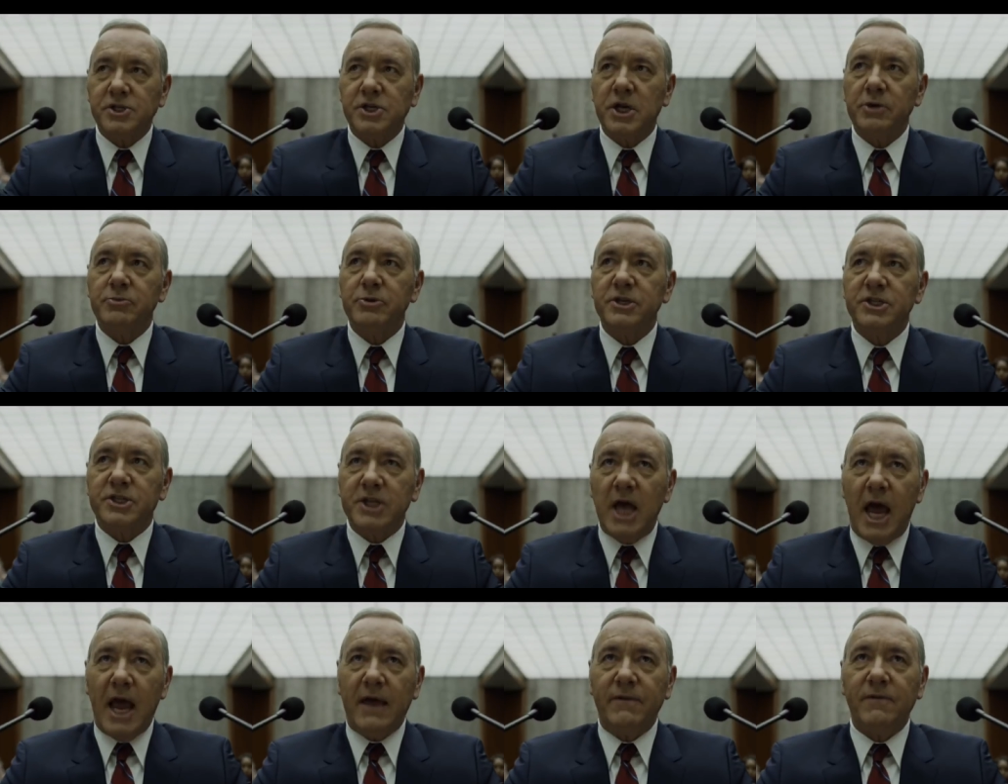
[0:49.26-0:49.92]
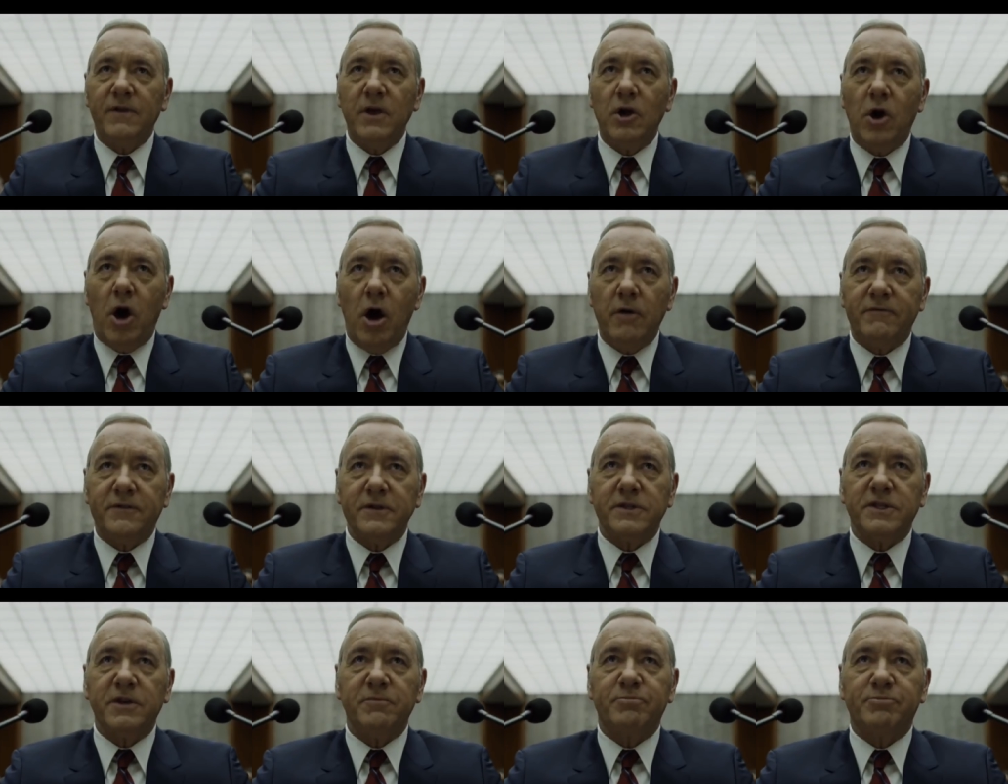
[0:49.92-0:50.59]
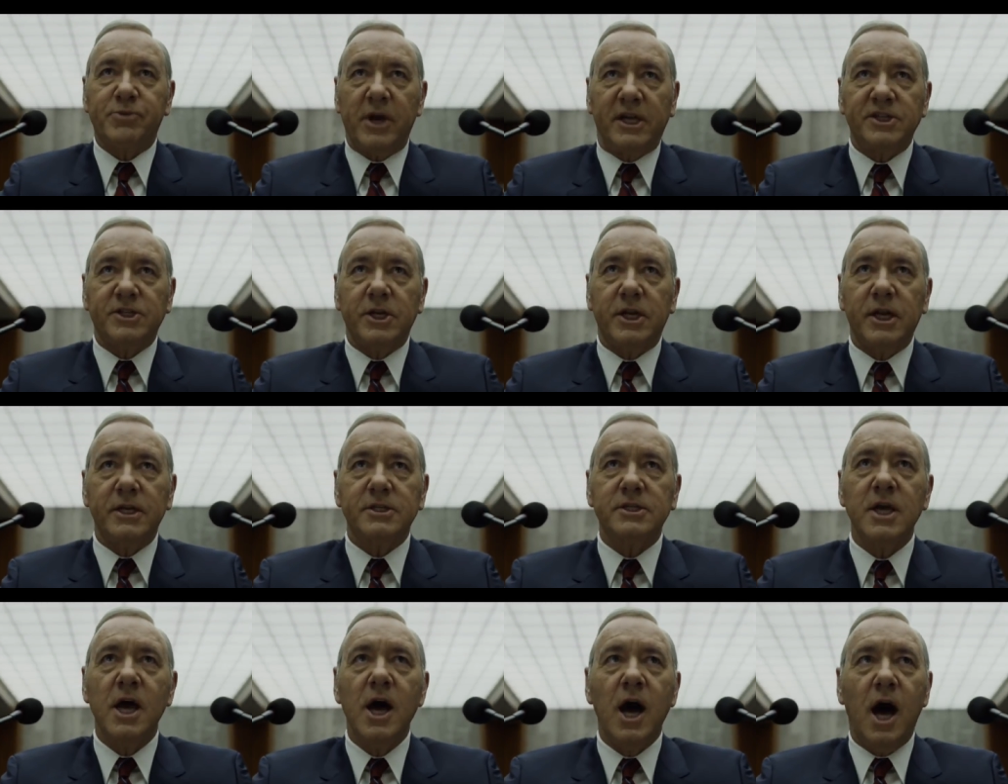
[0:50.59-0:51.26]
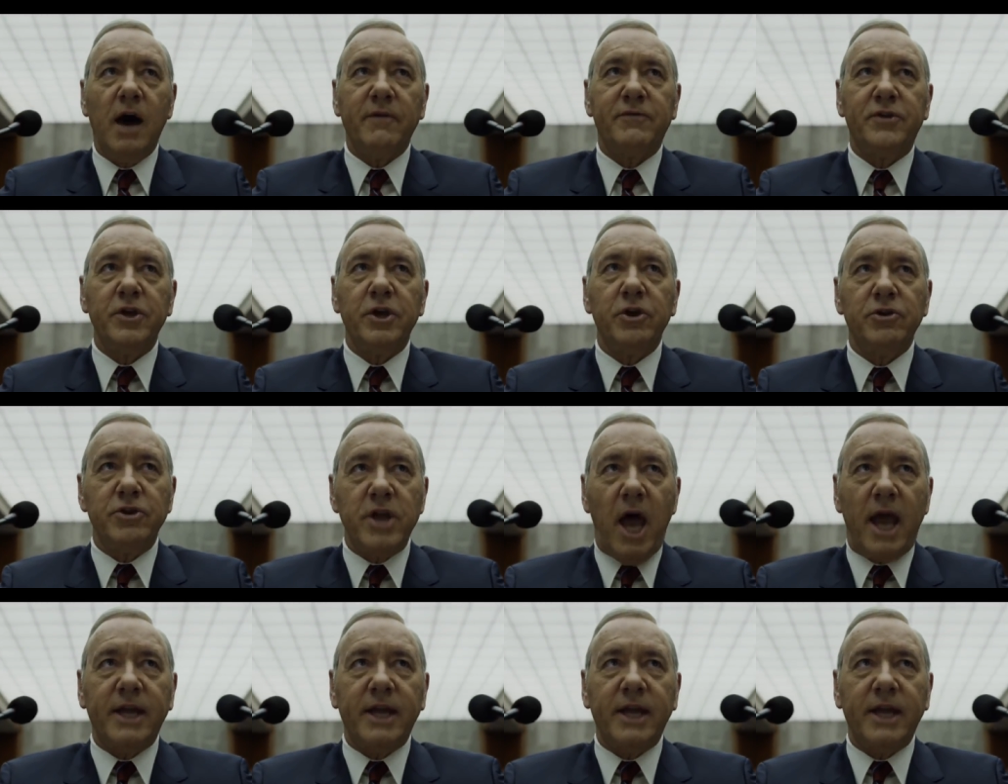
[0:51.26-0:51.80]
to happen off screen, so I don't think it'll be too